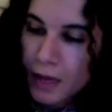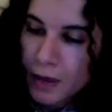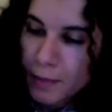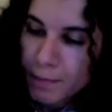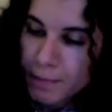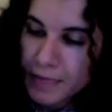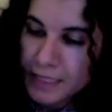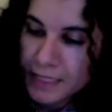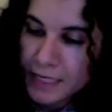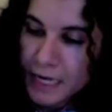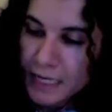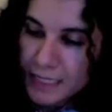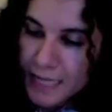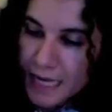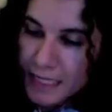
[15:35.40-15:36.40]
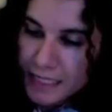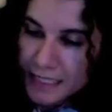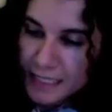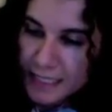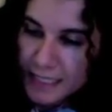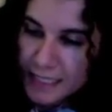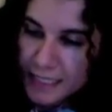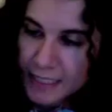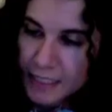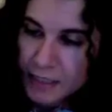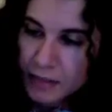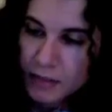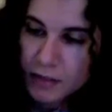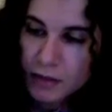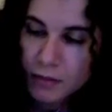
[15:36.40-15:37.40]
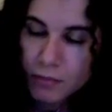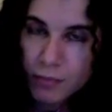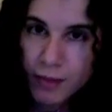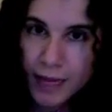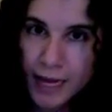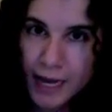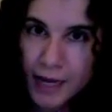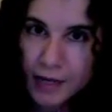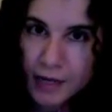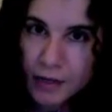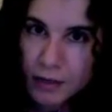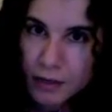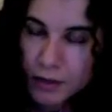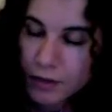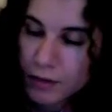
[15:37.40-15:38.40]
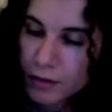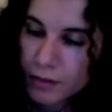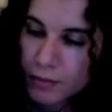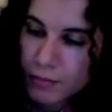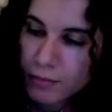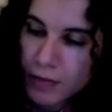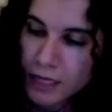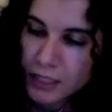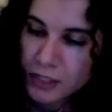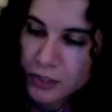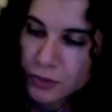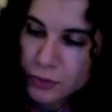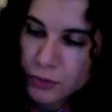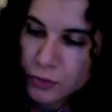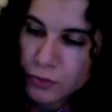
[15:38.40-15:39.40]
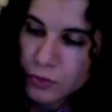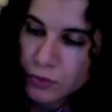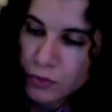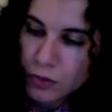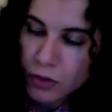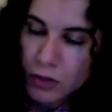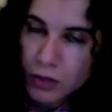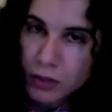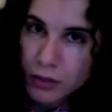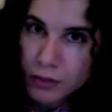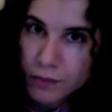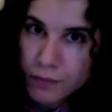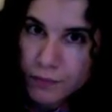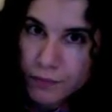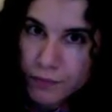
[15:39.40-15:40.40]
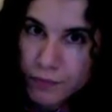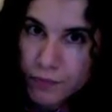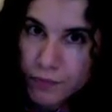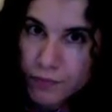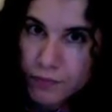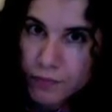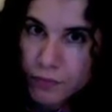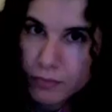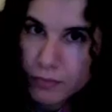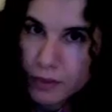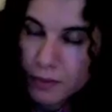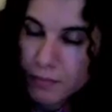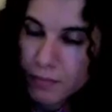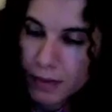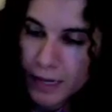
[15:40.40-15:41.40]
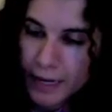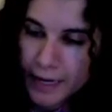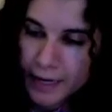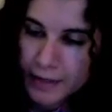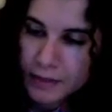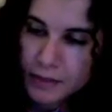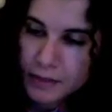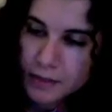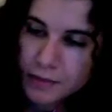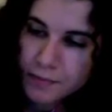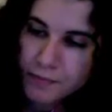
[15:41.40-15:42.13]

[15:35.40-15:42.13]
Madrasati blank. My school blank.